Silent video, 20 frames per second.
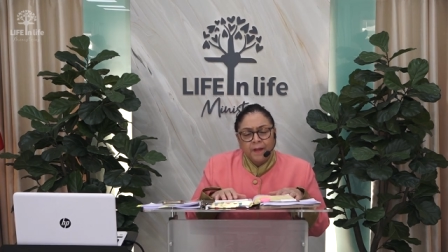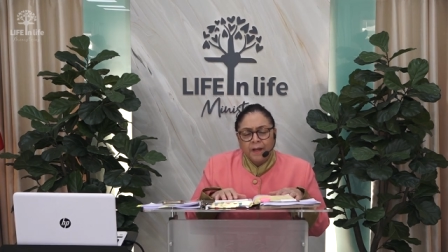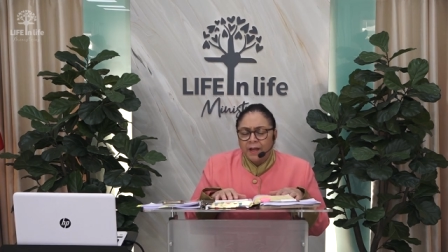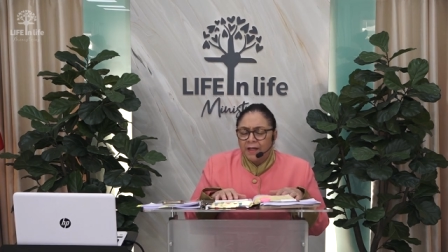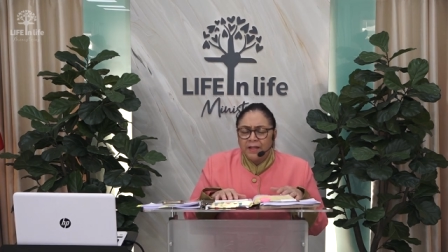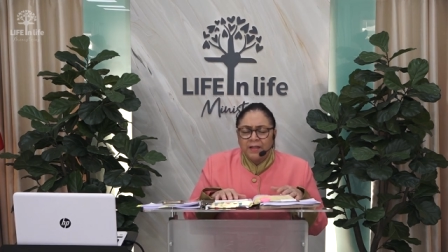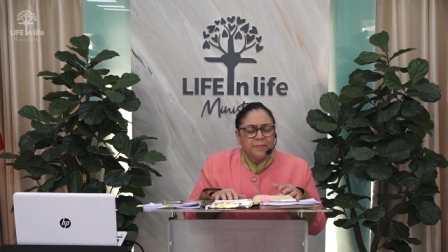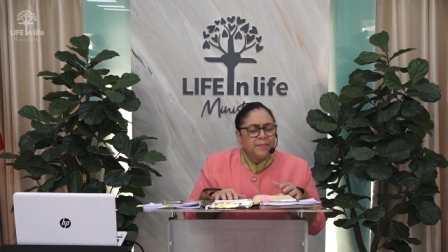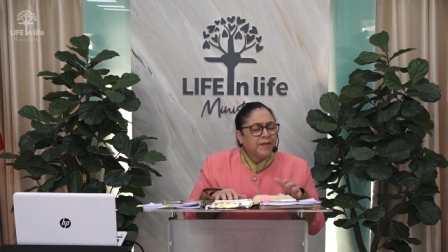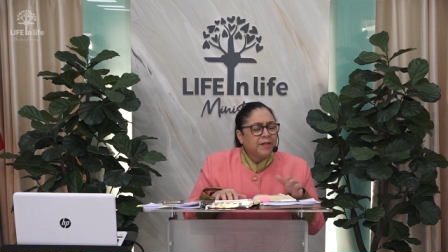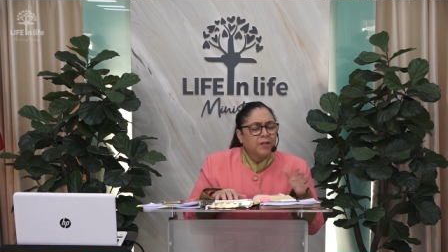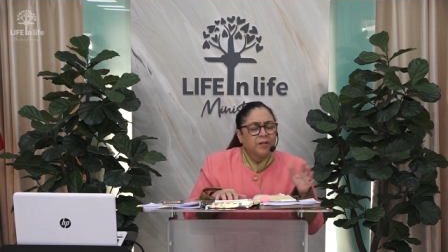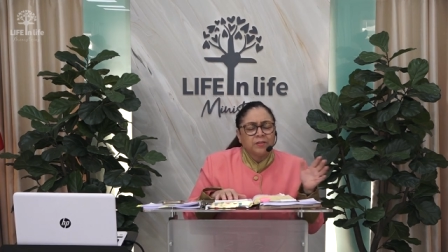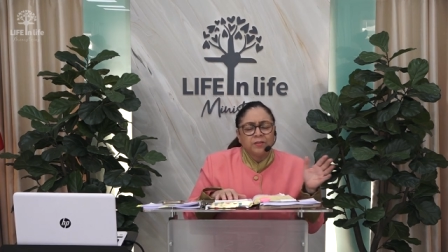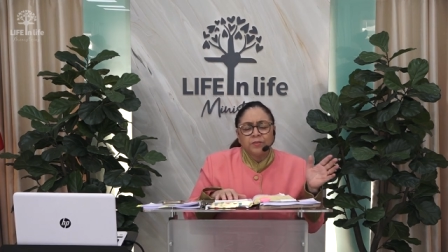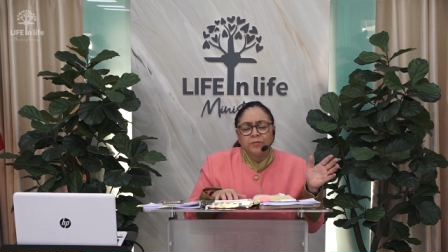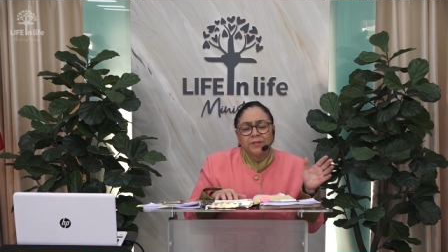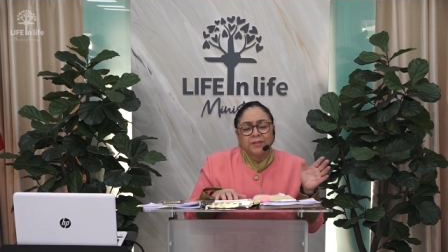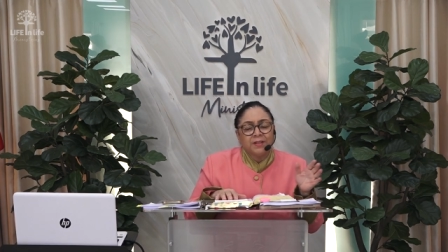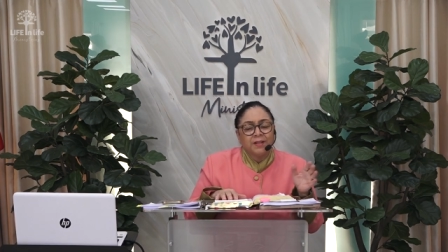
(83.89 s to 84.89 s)
and they may not
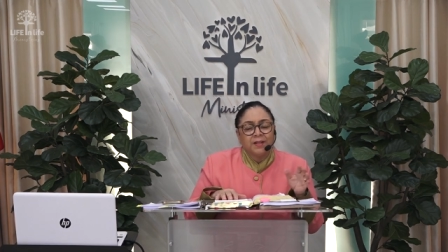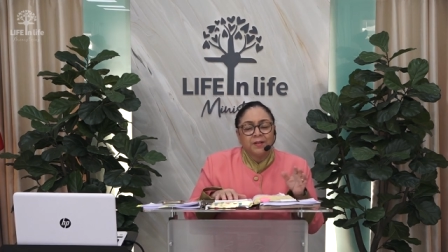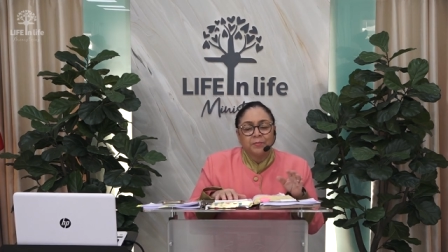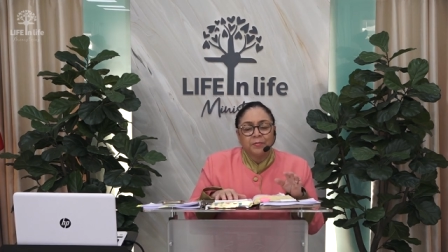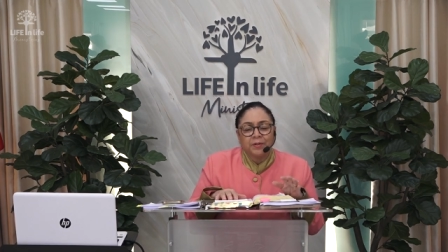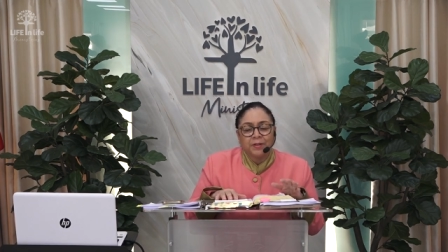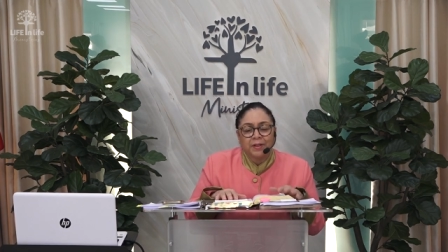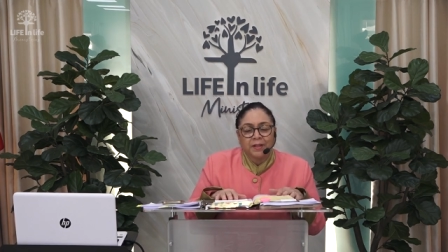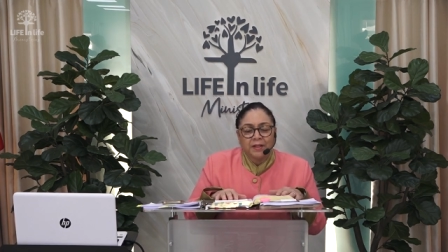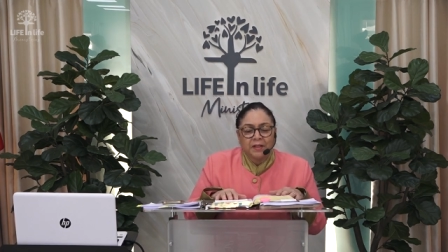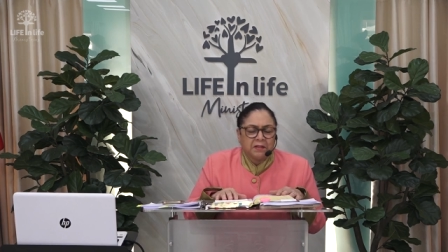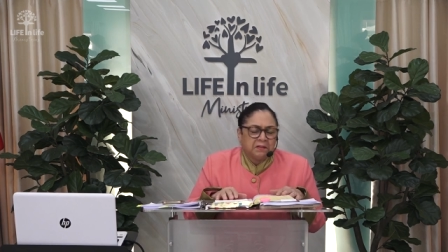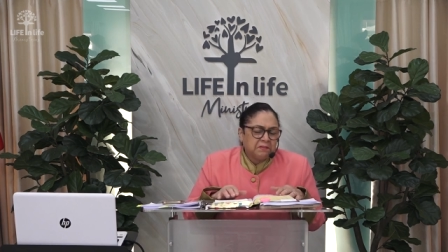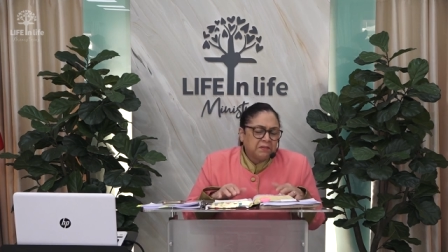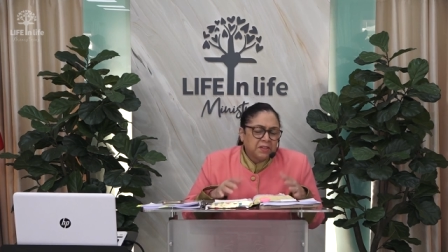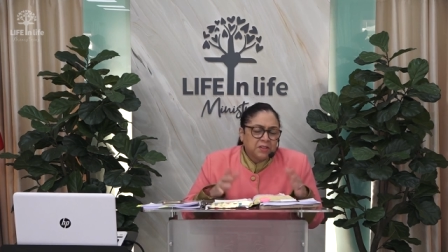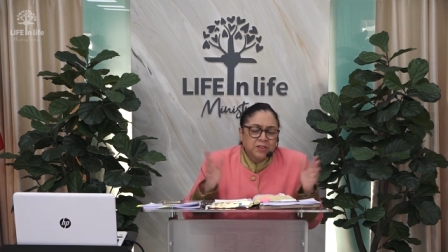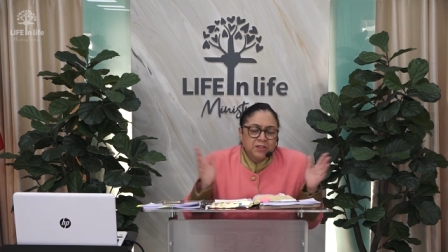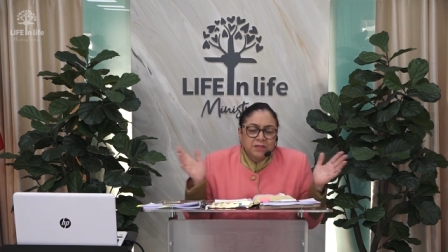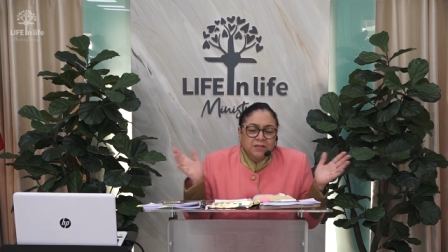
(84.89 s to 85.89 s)
do it deliberately,
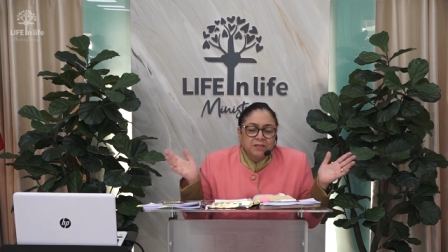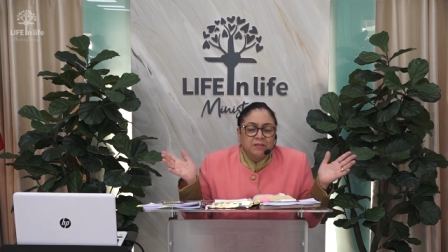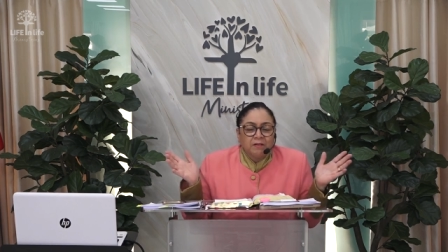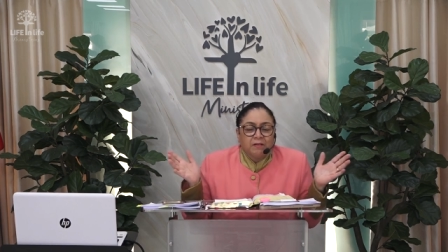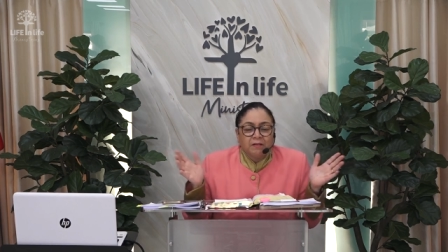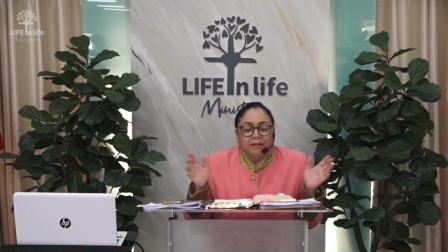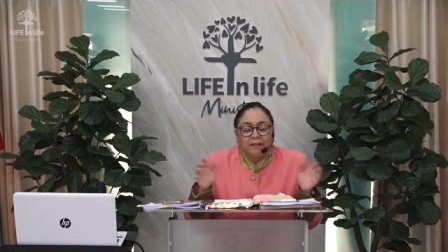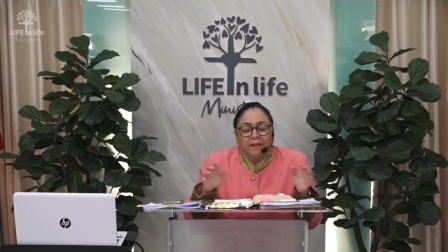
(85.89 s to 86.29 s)
they're just not